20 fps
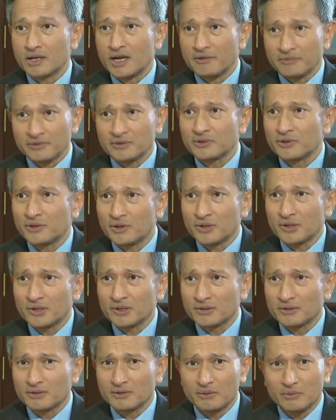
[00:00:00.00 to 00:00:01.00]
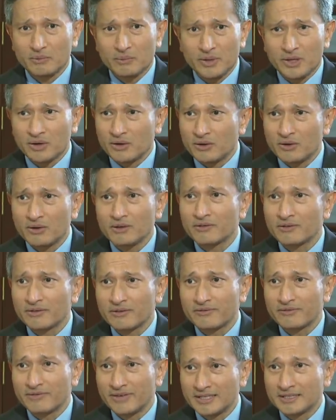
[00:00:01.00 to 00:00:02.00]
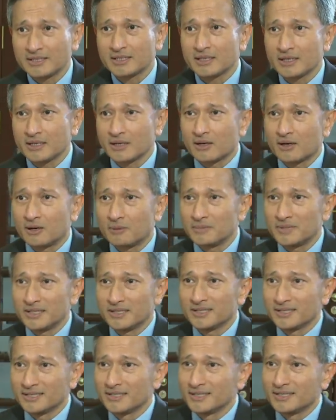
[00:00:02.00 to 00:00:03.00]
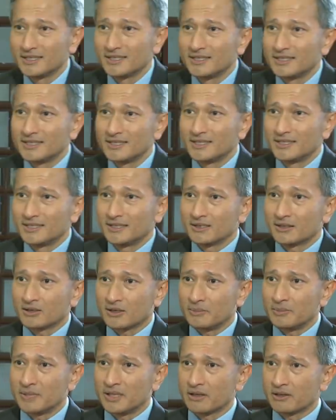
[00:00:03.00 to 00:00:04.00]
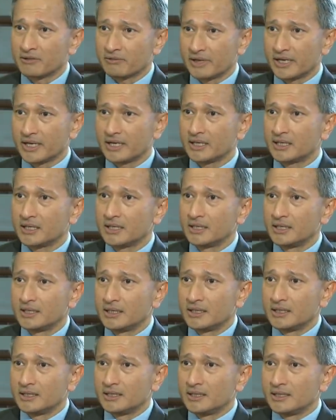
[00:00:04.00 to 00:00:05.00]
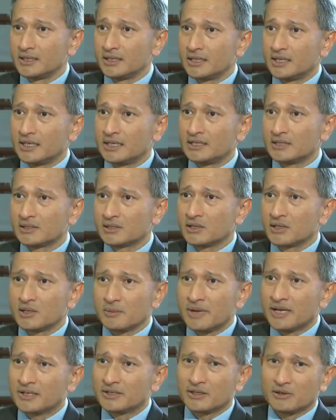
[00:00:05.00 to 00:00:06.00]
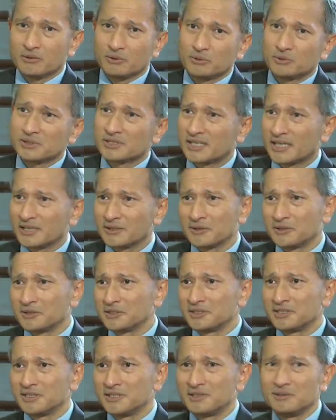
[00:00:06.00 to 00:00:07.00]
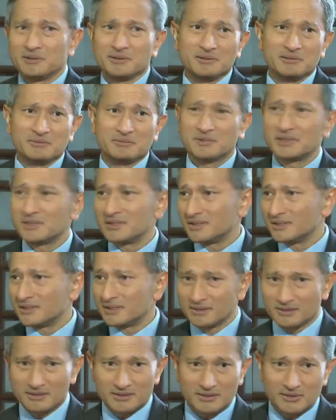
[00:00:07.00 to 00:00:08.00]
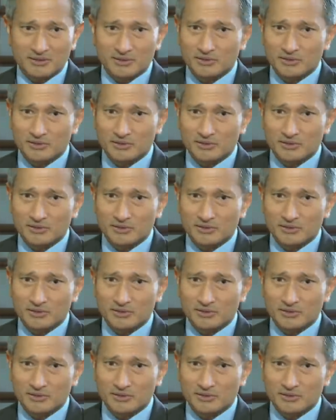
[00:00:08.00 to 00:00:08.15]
After all, we are all facing a common a common threat. And it's not a matter of whose technology is